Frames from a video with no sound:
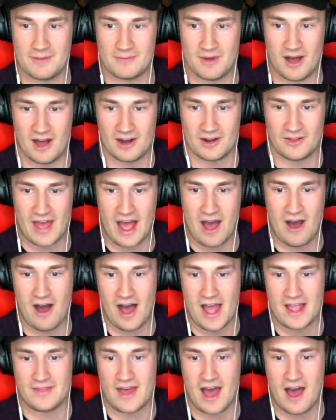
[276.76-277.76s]
him hard yeah, on that
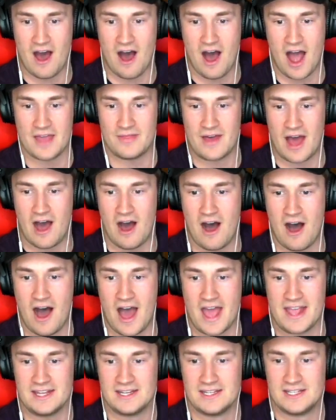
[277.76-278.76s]
eye, bit, that eye, that
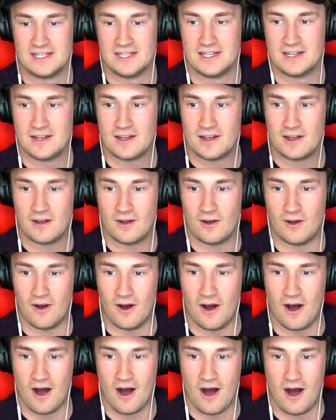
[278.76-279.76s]
eye, that eye.
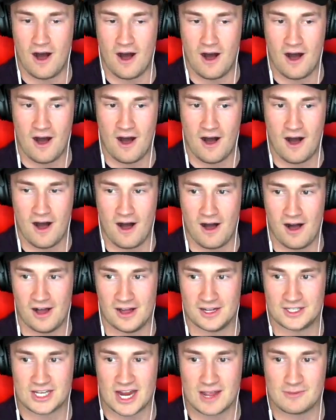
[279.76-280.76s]

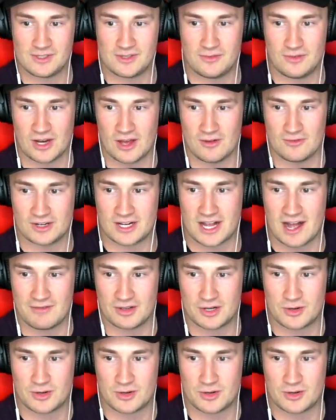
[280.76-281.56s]
Oh, James, if you don't recover,